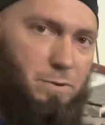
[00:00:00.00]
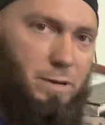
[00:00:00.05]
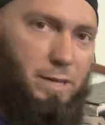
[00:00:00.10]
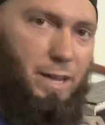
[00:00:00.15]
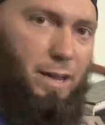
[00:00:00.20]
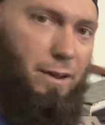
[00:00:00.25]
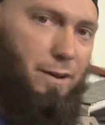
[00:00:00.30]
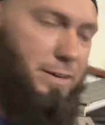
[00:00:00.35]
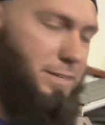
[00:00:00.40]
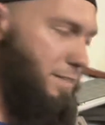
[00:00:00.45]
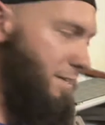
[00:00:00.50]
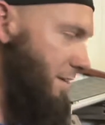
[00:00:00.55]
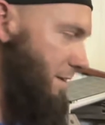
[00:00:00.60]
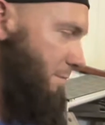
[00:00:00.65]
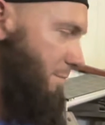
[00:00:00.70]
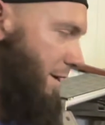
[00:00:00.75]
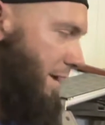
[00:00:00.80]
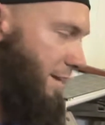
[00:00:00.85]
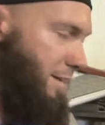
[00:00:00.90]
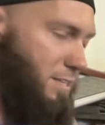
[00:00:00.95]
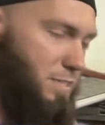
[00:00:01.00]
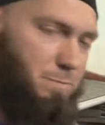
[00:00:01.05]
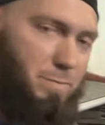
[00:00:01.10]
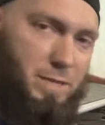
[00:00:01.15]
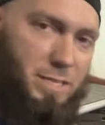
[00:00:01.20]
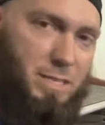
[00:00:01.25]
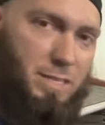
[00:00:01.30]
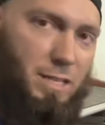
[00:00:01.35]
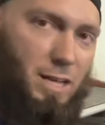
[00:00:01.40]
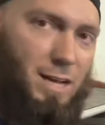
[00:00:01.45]
I guarantee you paint this
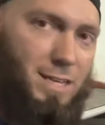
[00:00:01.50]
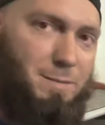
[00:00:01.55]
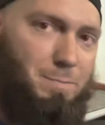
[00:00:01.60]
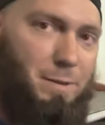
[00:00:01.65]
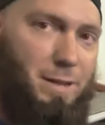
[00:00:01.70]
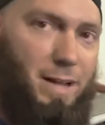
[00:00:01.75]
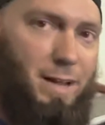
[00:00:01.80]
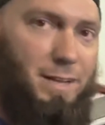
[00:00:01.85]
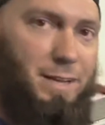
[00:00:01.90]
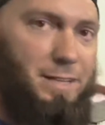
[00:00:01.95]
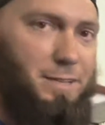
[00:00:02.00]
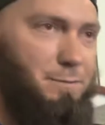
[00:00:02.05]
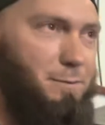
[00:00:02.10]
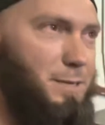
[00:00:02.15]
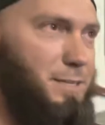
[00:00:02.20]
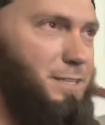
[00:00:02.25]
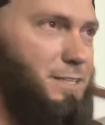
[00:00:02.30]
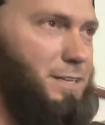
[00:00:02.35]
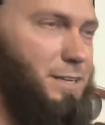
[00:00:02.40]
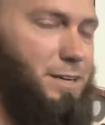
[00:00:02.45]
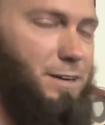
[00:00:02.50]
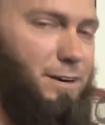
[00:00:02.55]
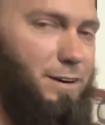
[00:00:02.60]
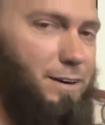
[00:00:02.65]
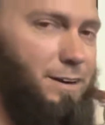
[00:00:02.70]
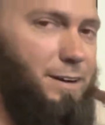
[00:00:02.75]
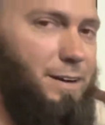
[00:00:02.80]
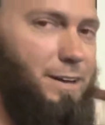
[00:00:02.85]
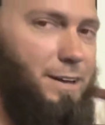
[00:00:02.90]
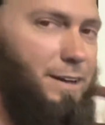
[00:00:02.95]
bitch gloss black like the rest of the
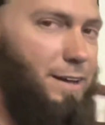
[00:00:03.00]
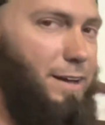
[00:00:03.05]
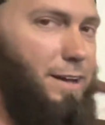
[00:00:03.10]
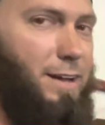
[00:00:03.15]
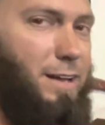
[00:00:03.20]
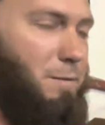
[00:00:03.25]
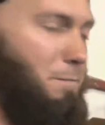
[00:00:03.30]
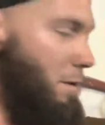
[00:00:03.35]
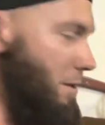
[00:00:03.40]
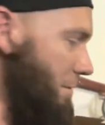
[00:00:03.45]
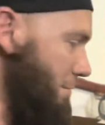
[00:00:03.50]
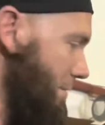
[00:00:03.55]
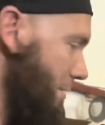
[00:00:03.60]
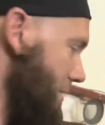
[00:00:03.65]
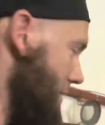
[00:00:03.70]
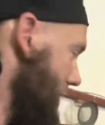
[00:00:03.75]
car, that motherfucker's